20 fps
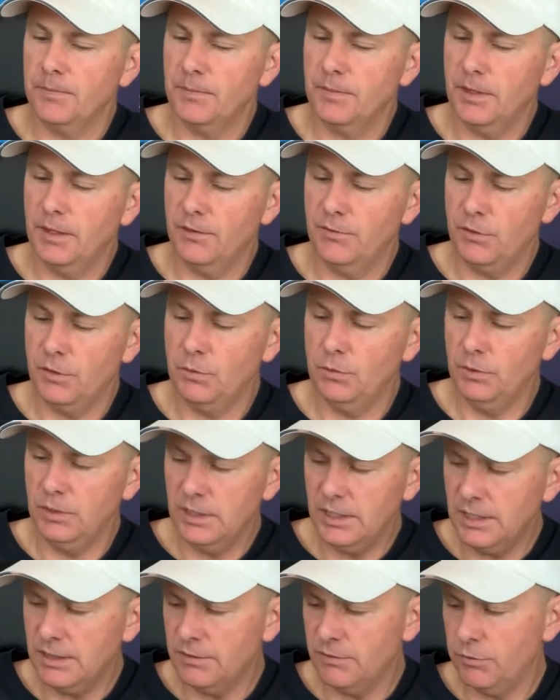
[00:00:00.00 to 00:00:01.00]
If you
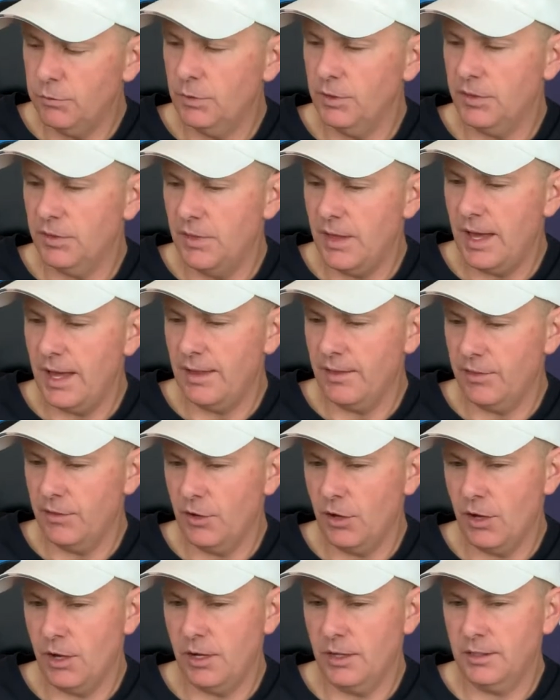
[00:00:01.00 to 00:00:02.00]
live with that
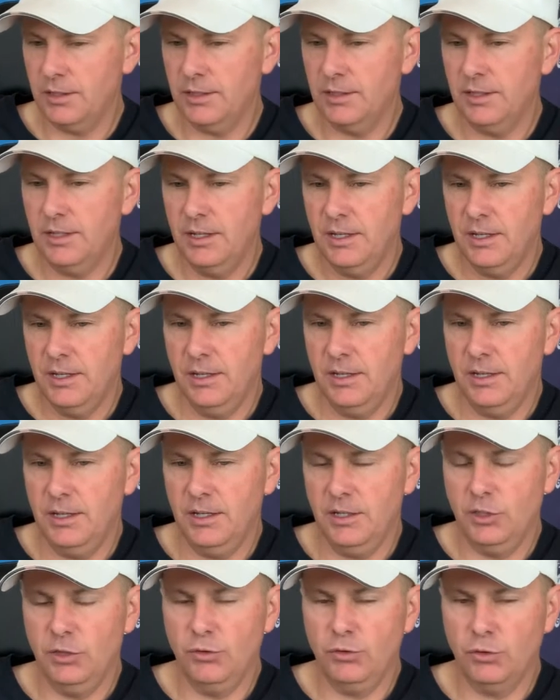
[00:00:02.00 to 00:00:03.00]
thought
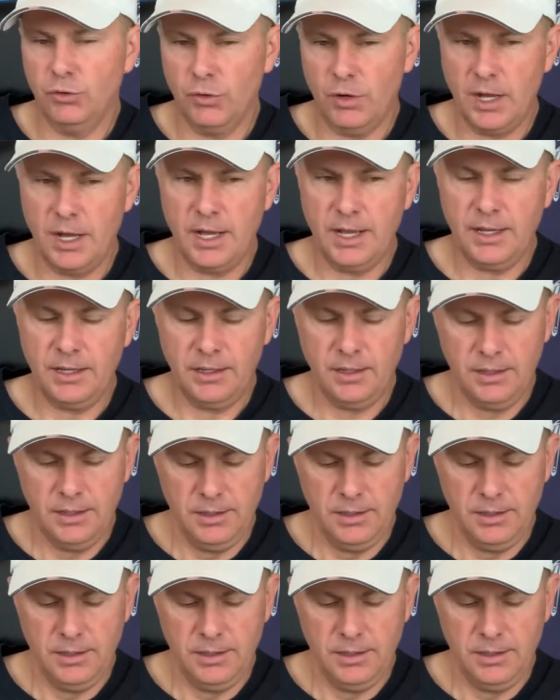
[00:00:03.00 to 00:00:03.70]
and you try